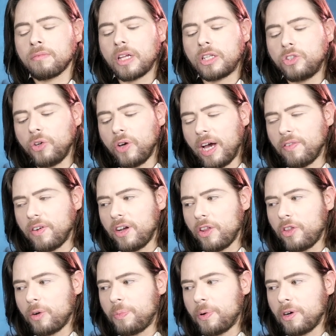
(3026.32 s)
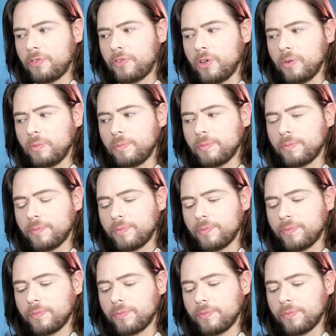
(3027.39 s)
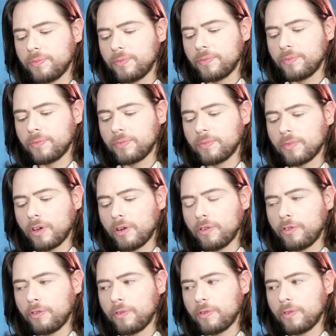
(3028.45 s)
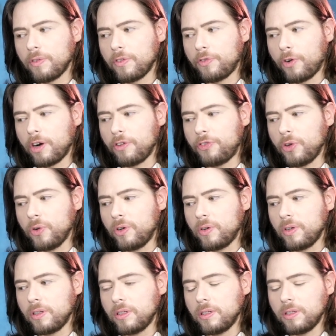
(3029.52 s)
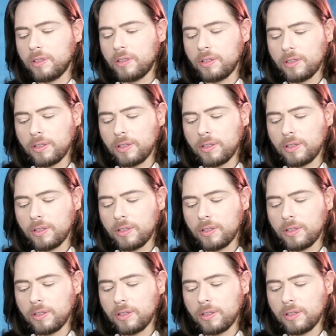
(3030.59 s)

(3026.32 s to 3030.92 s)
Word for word: Do you have another perfume? I have. This is going to be